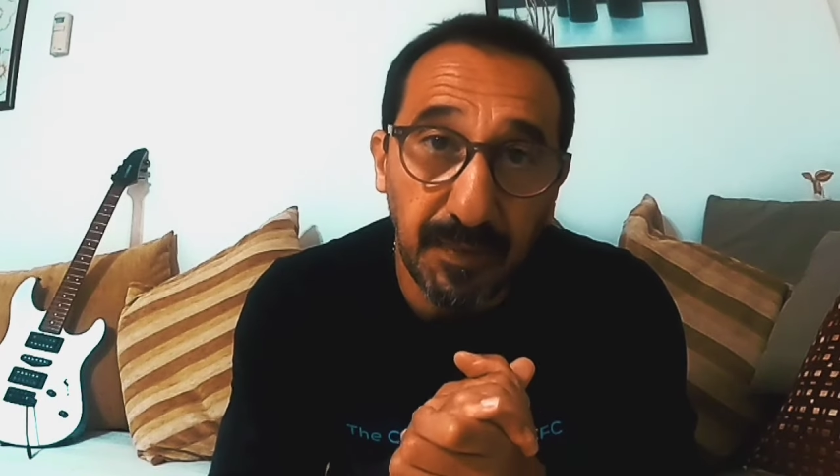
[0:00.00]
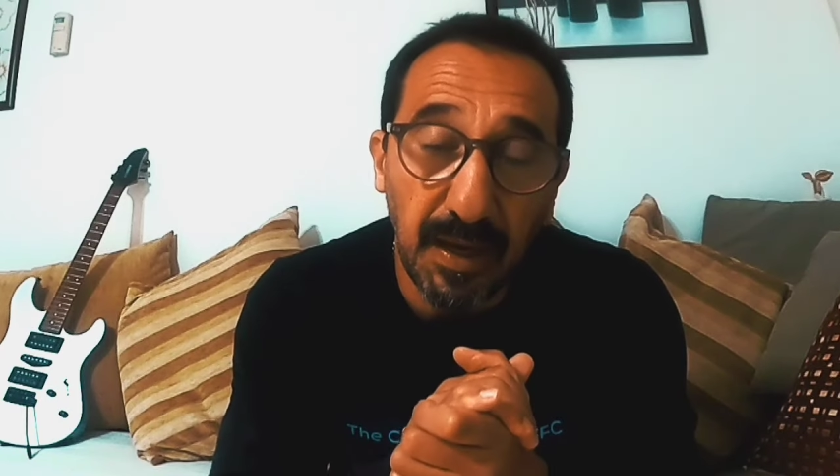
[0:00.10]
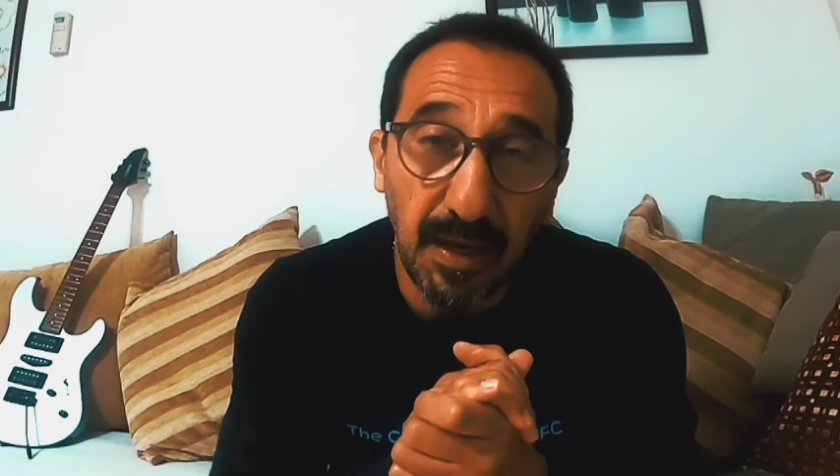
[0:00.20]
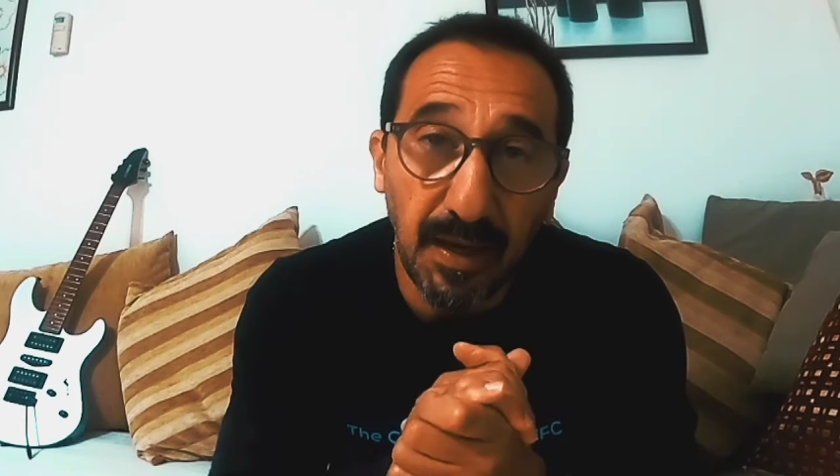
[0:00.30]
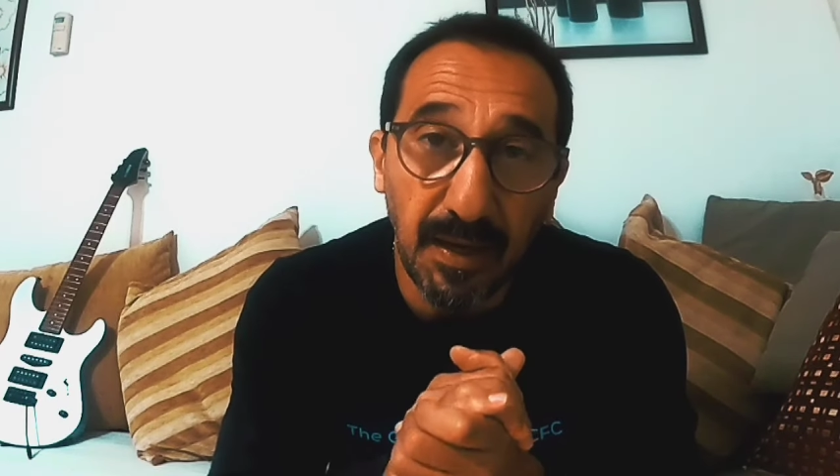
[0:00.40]

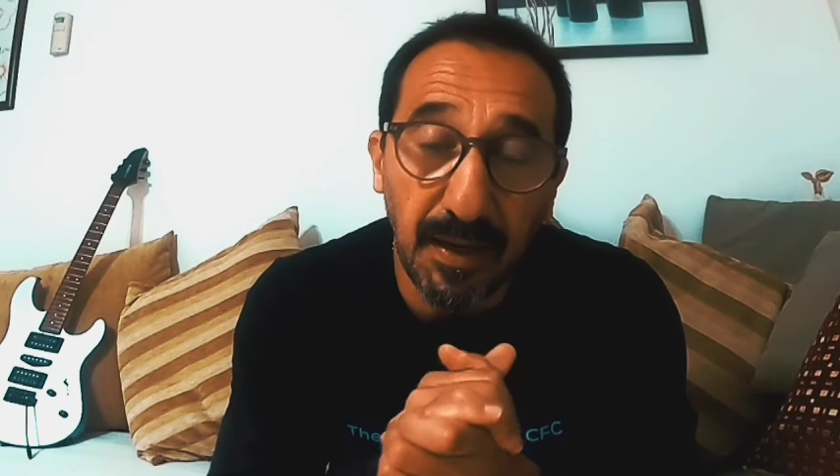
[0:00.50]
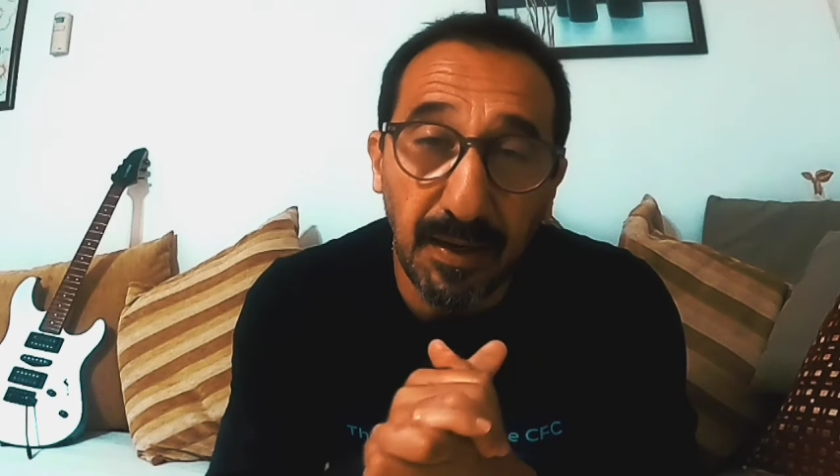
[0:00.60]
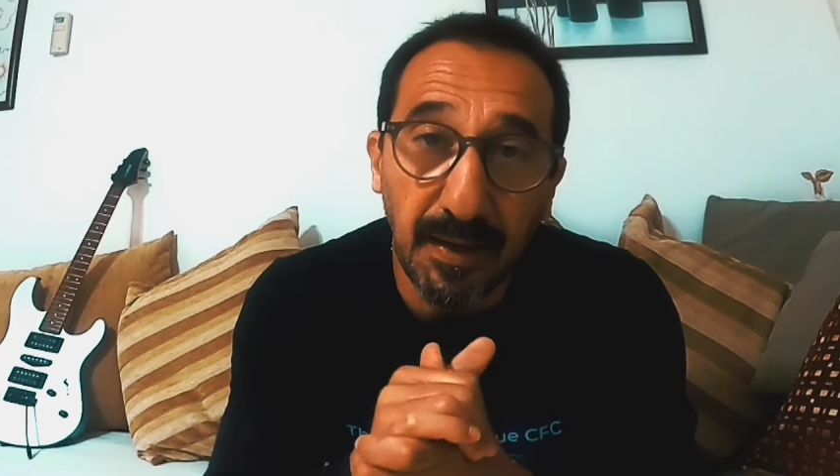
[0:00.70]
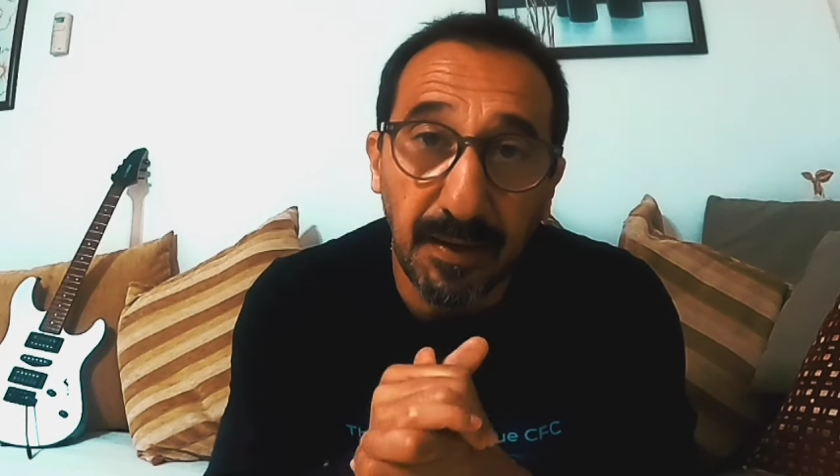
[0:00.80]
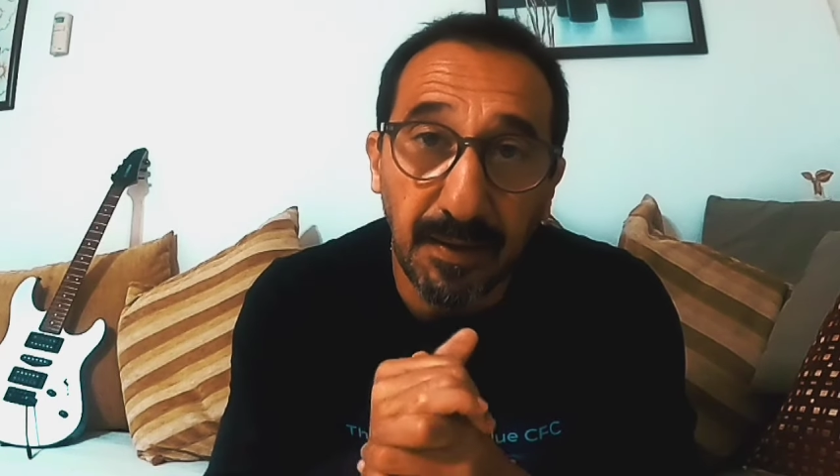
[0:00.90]

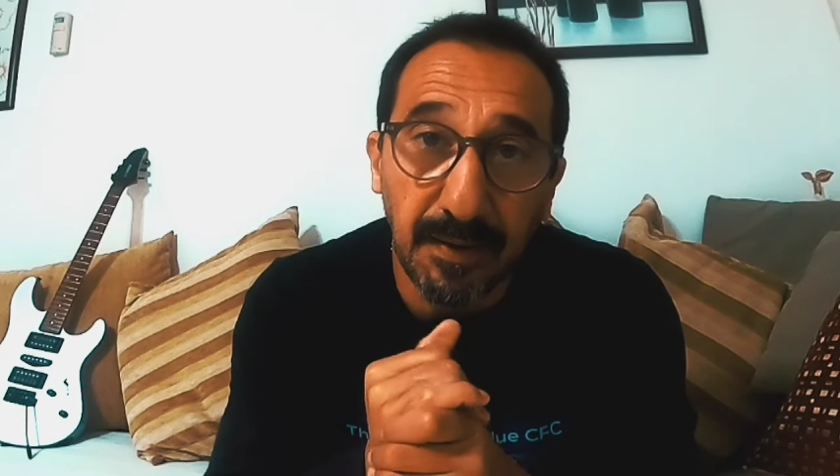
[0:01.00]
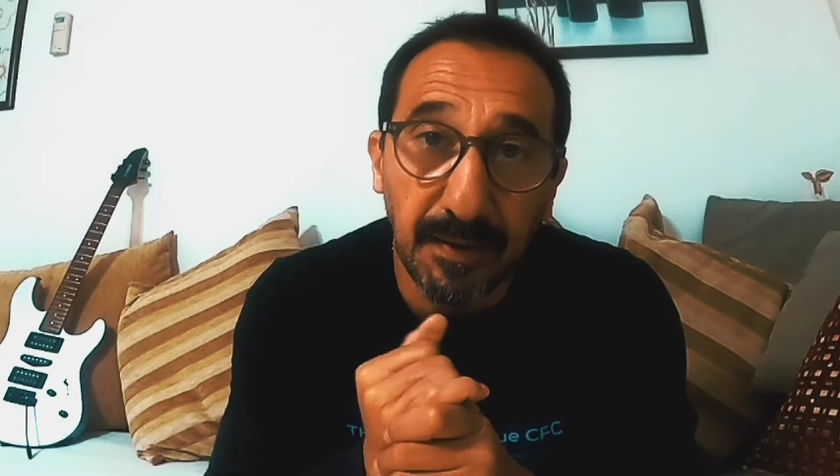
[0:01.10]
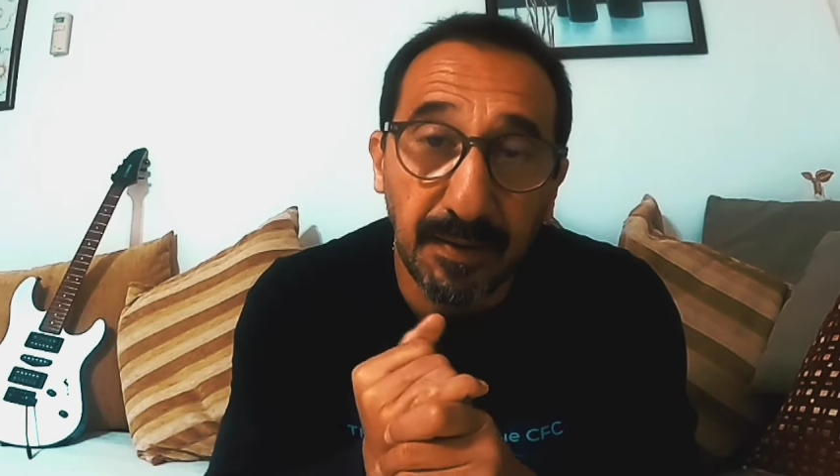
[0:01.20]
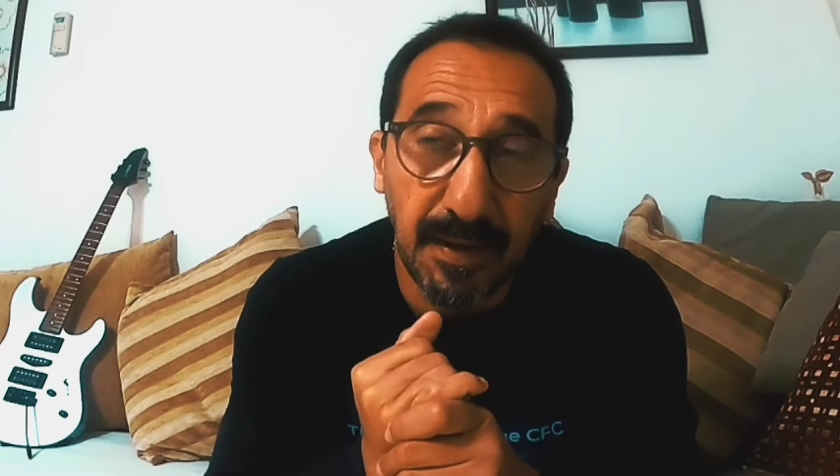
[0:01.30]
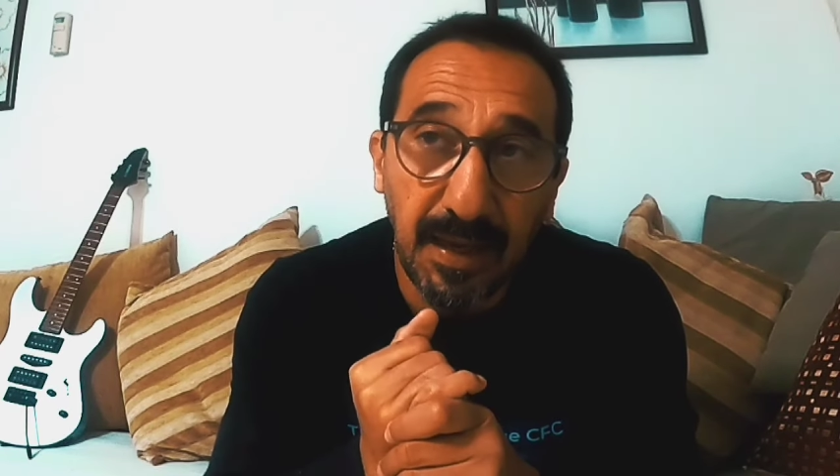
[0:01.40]

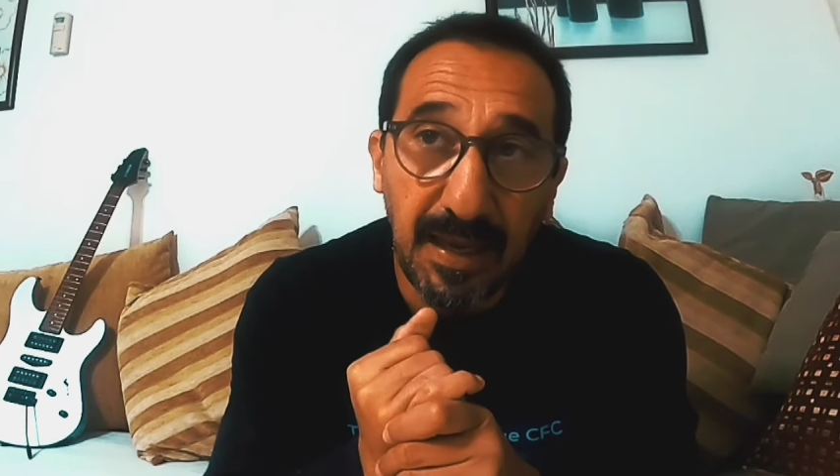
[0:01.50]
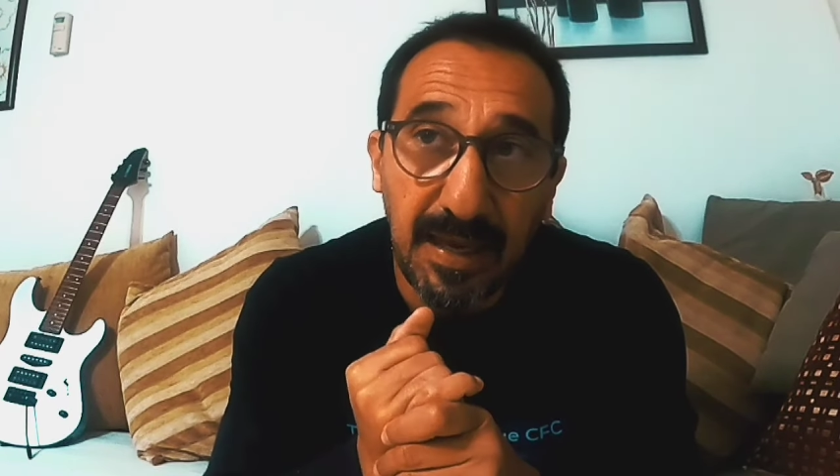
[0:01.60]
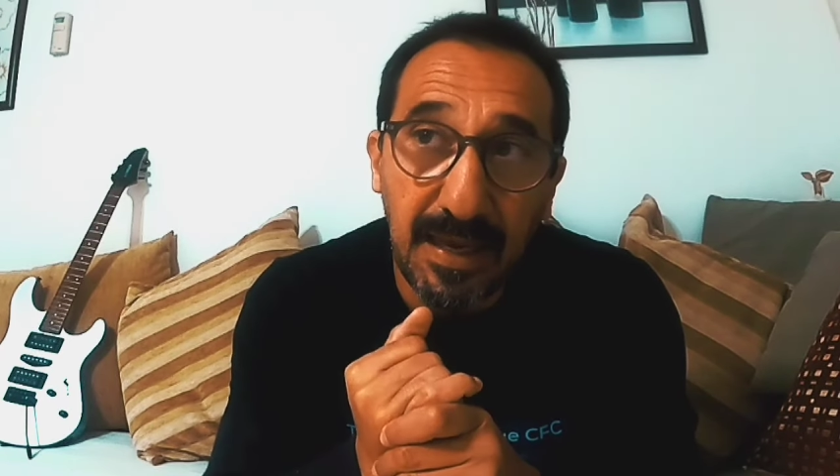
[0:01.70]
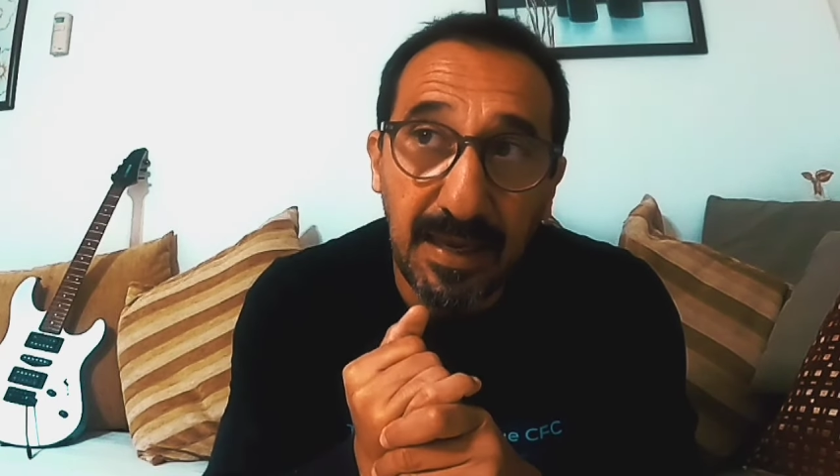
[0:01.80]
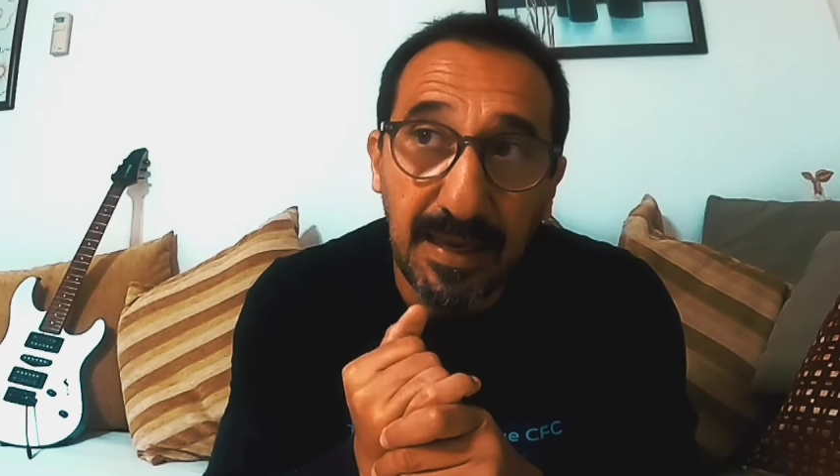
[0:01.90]

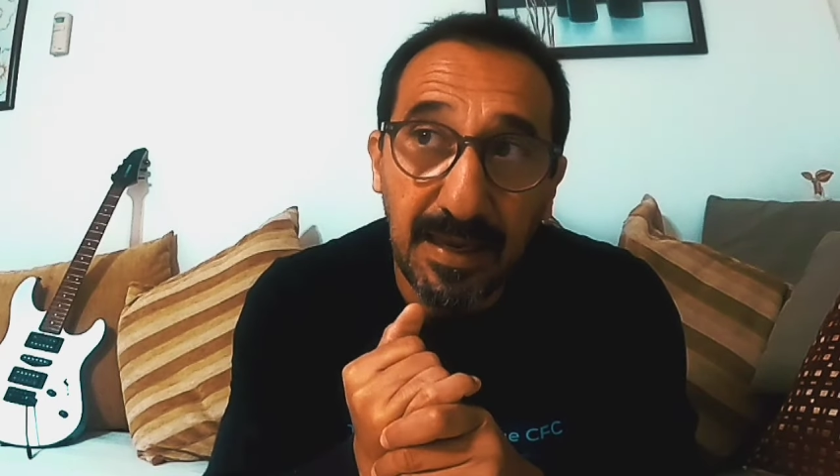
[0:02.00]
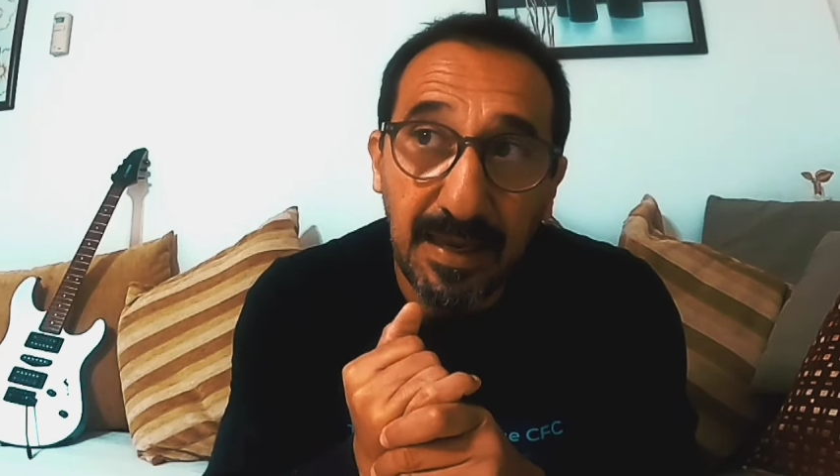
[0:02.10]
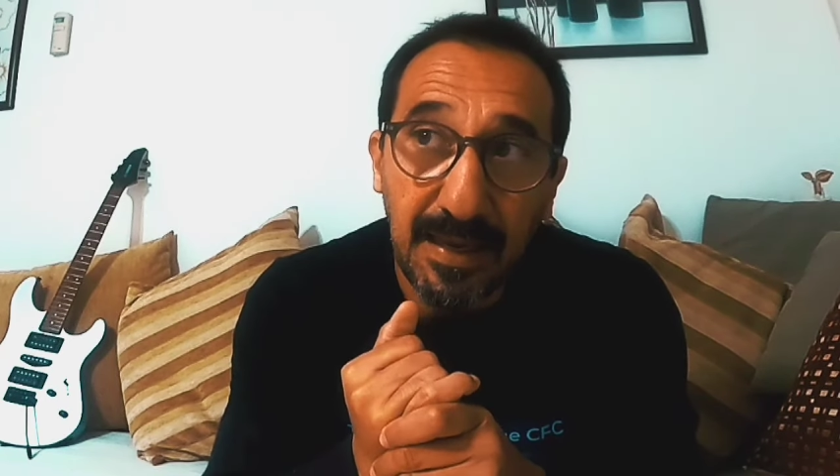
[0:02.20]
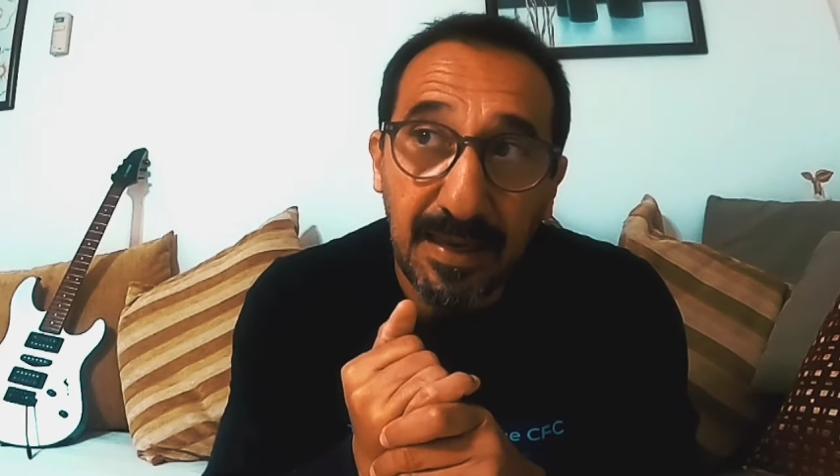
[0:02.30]
if